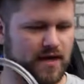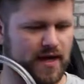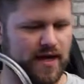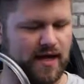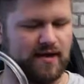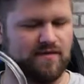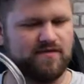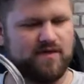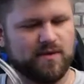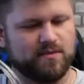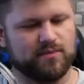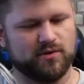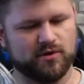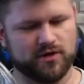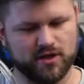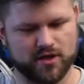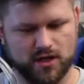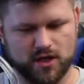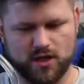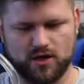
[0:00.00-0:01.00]
And if I
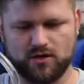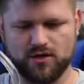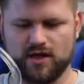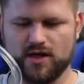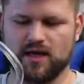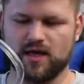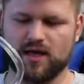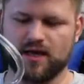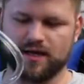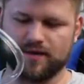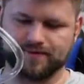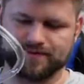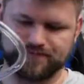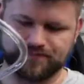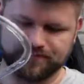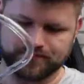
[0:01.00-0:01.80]
put it on here,